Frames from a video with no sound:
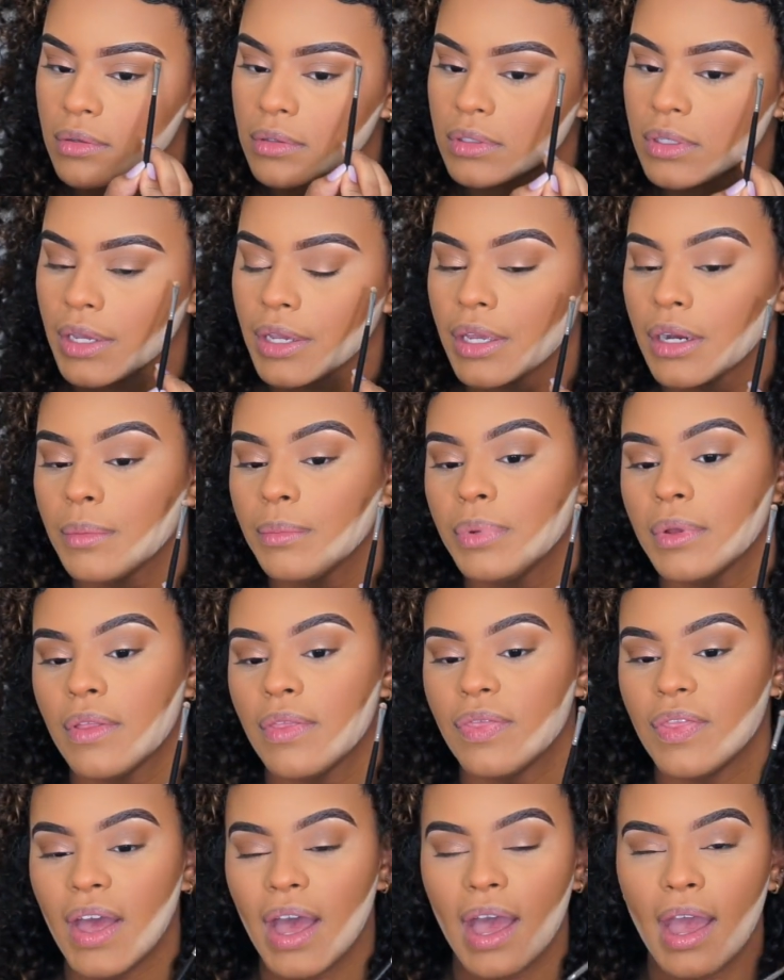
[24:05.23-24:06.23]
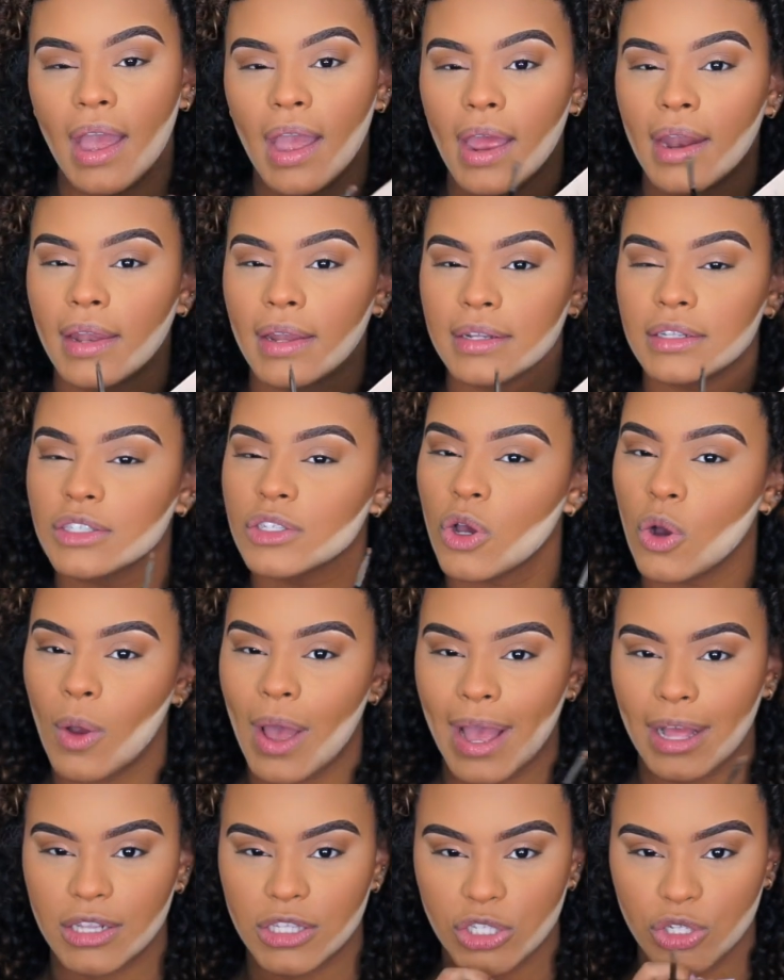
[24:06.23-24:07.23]
So I'm gonna put that, and let's go
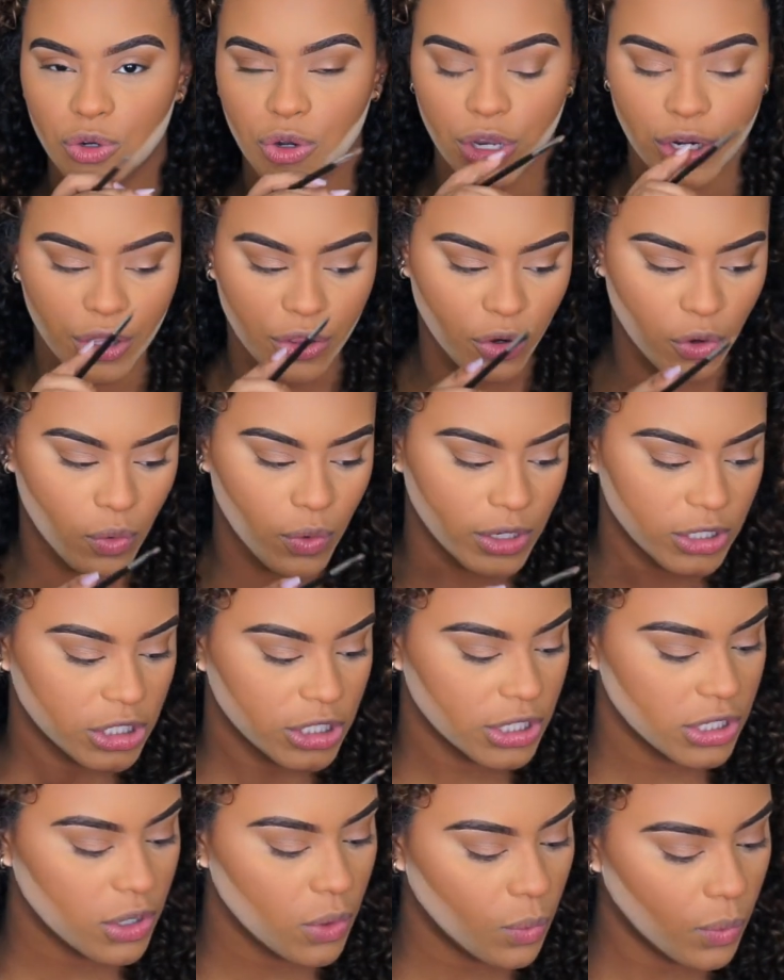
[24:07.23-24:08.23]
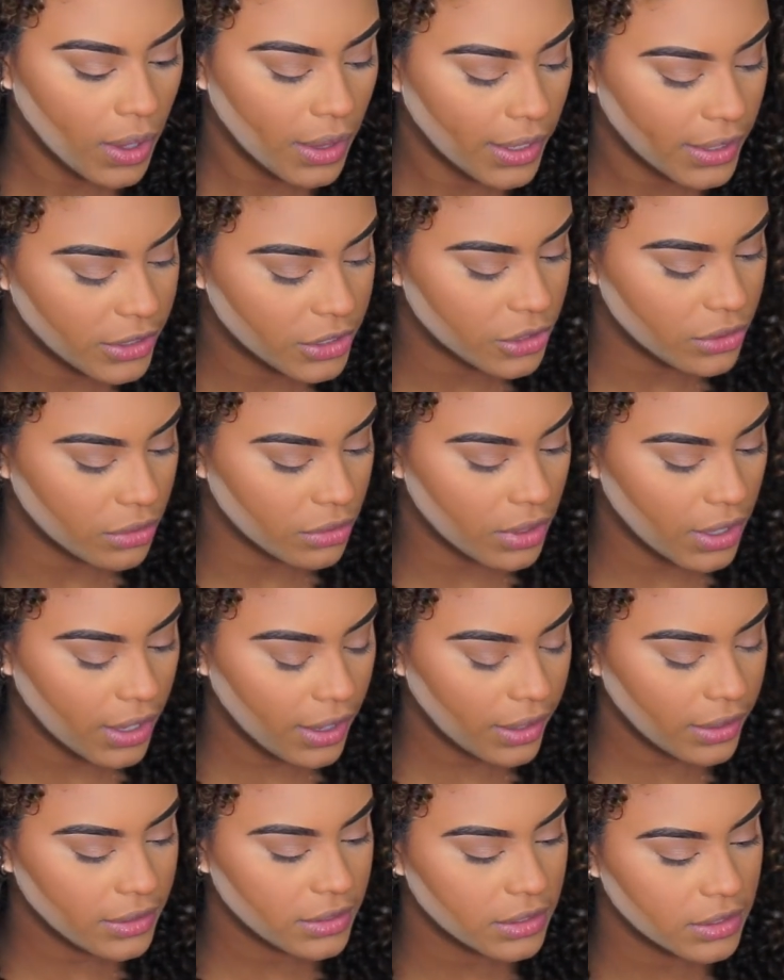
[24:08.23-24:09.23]
answer another question while I do
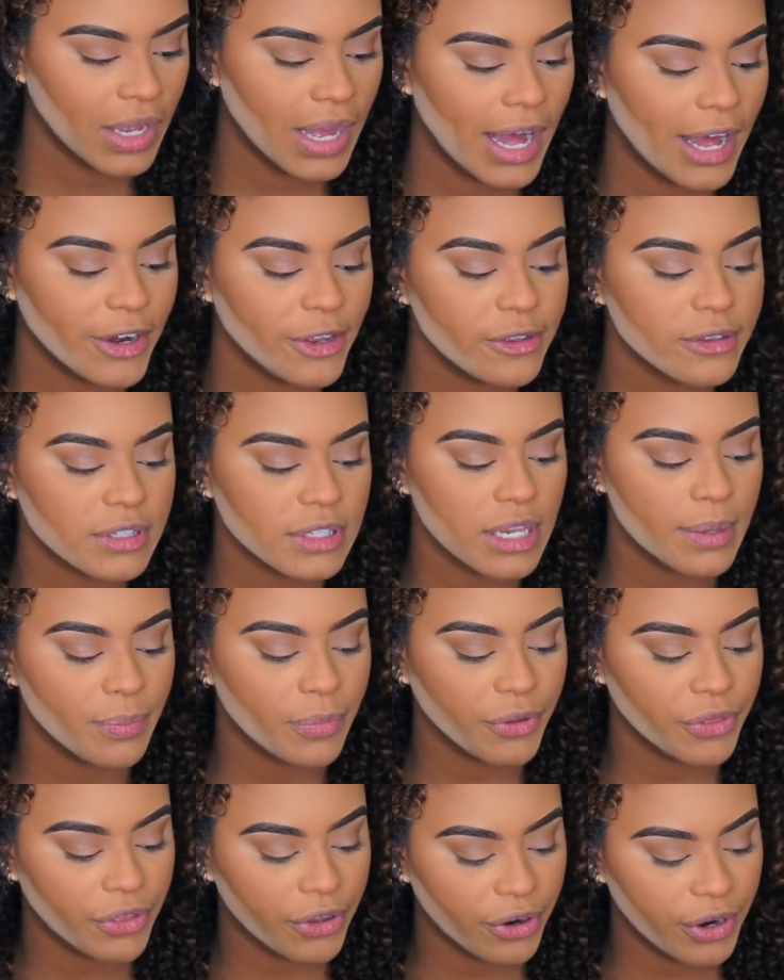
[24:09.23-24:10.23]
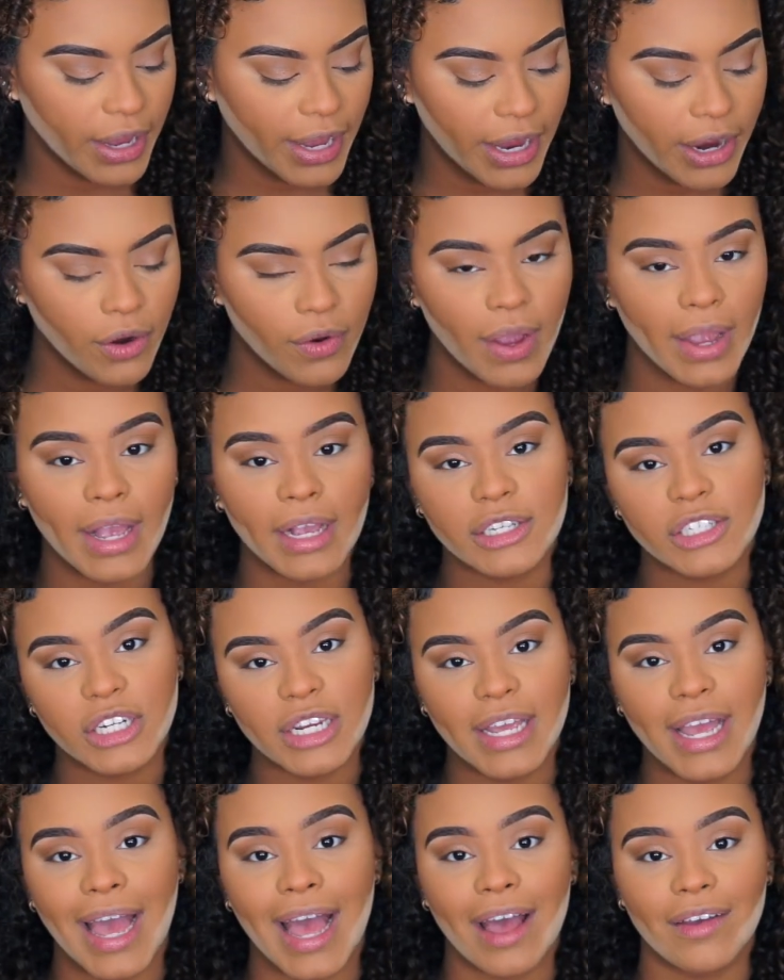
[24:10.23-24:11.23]
that. How do you sleep with your hair? I
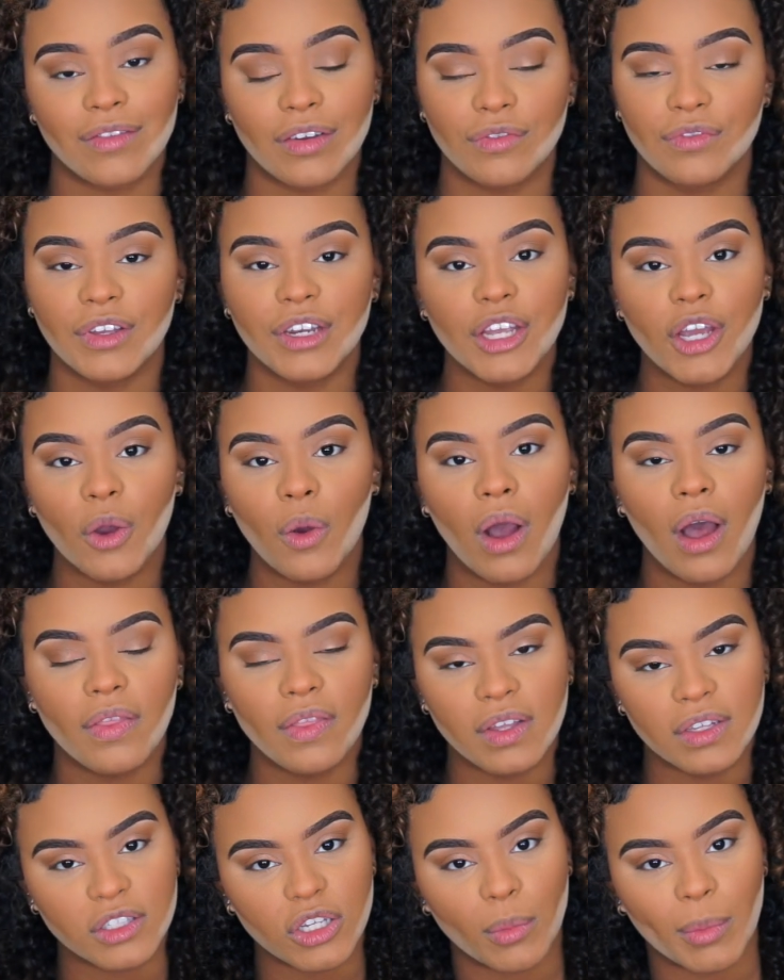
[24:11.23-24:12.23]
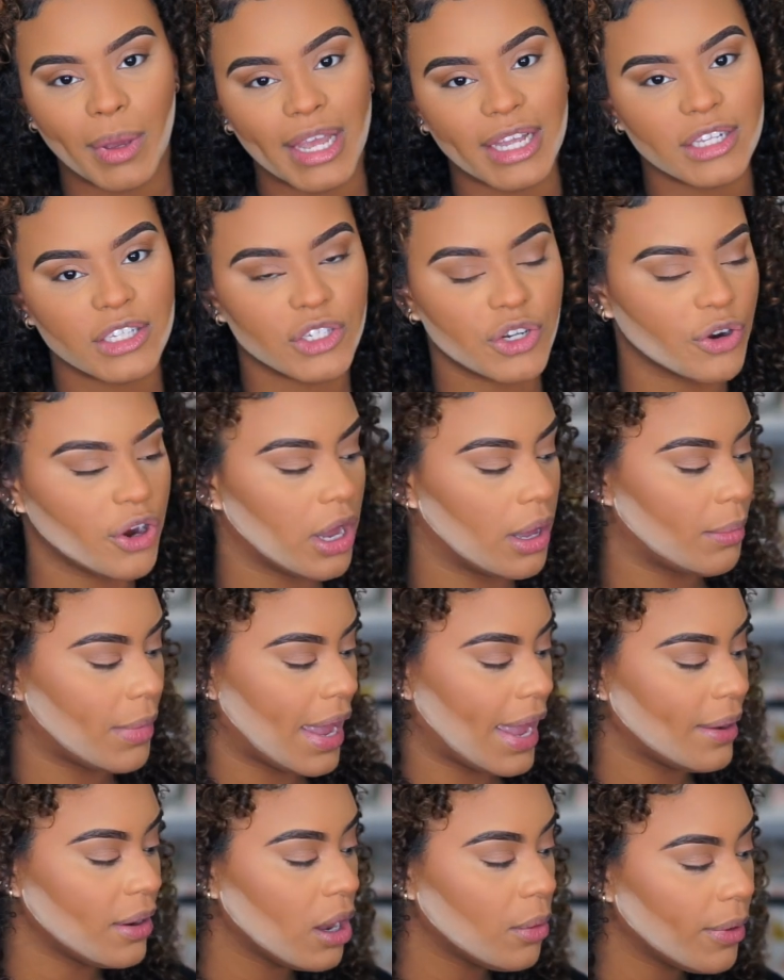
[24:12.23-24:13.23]
actually have a video on this on my Instagram
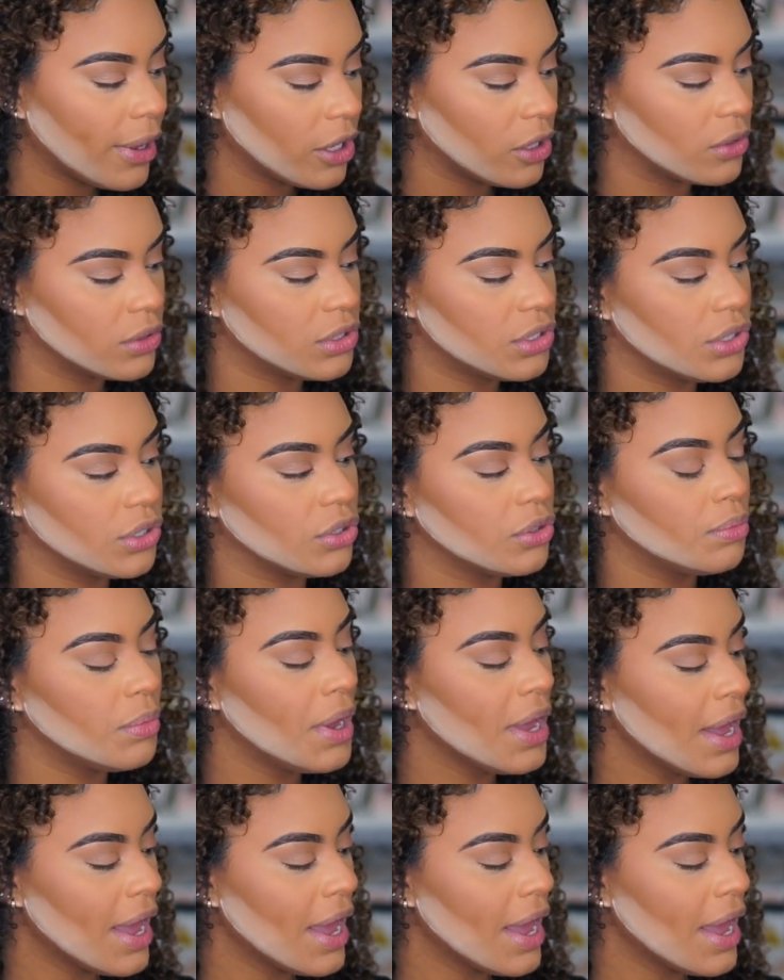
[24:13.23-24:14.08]
and on my YouTube.